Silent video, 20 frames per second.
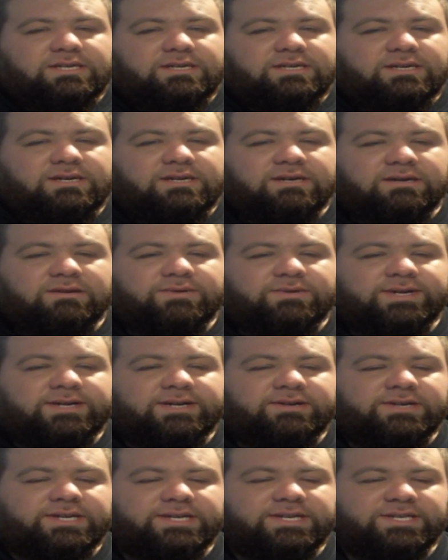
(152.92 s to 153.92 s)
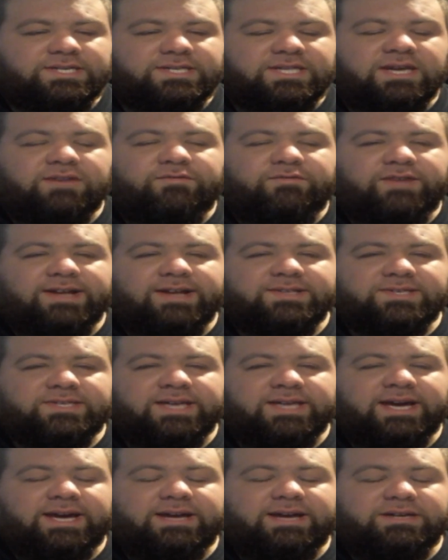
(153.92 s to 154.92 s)
oh well, it's the events
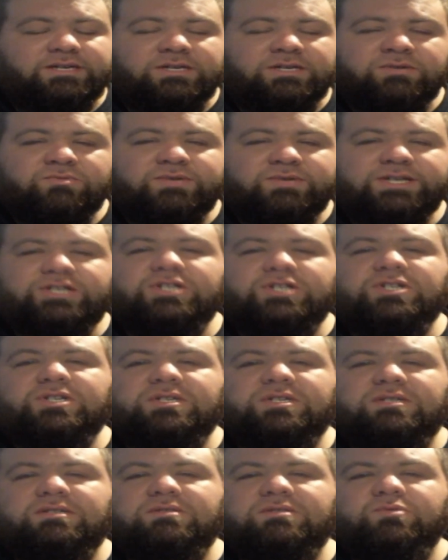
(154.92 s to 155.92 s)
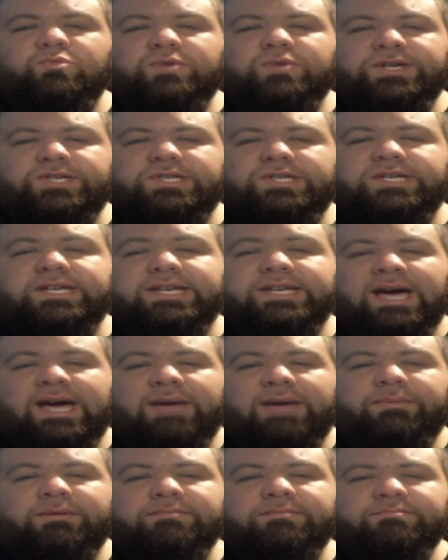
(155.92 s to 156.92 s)
that you wish didn't
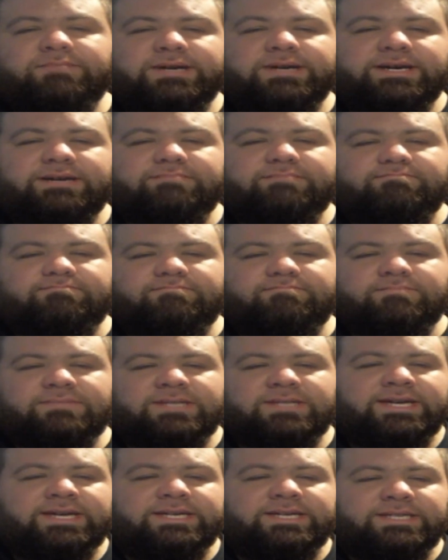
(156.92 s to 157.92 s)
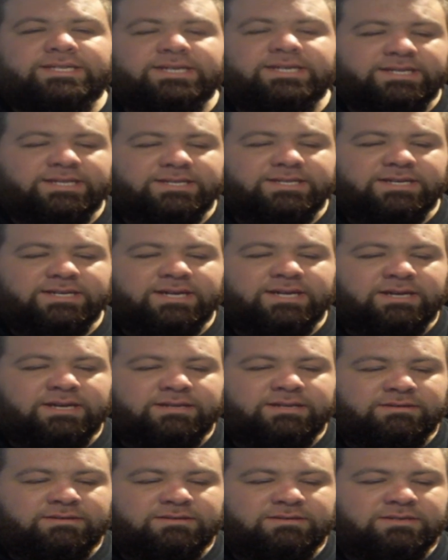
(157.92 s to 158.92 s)
happen, but they did,
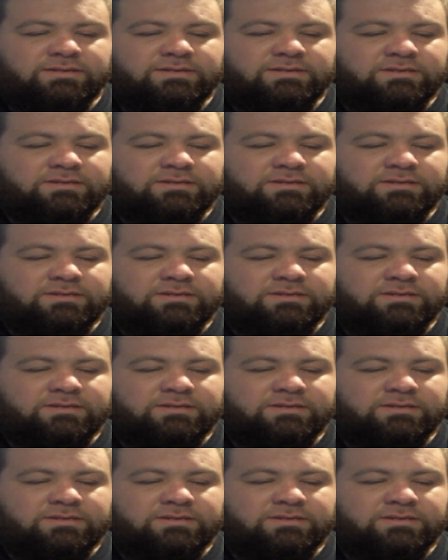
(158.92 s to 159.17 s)
and